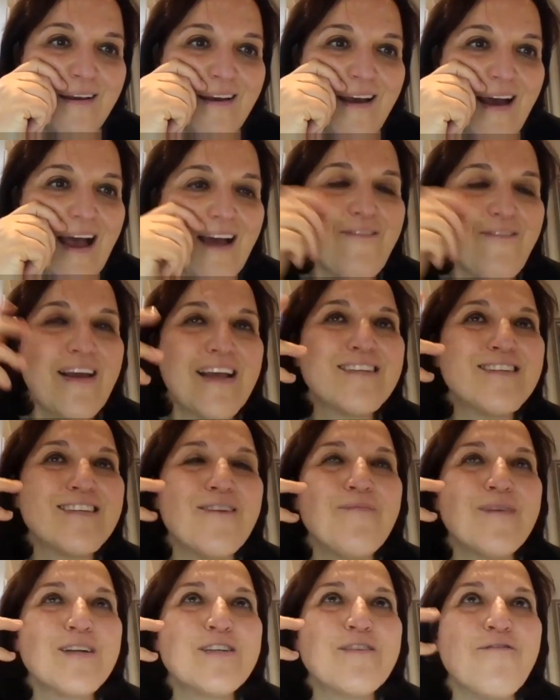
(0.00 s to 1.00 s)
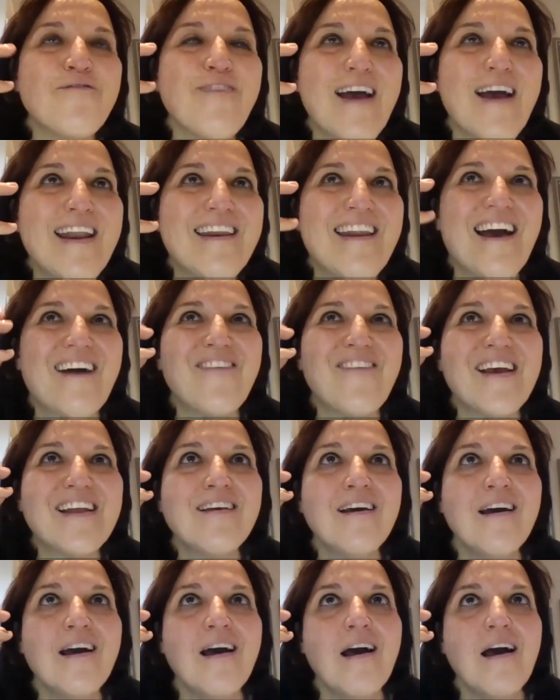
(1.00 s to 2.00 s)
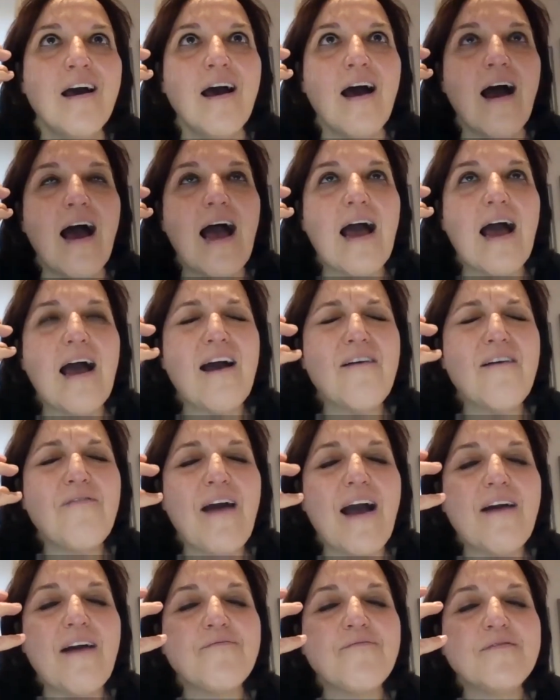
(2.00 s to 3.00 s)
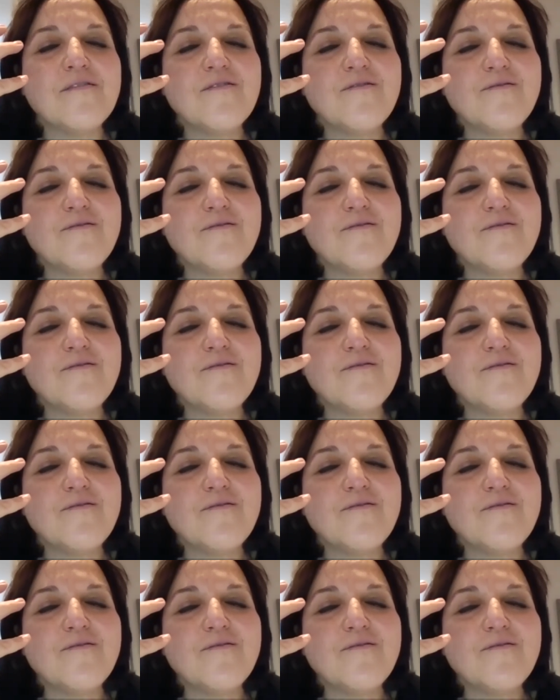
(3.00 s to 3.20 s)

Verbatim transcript: I've had so much fun. I've had, I've, I've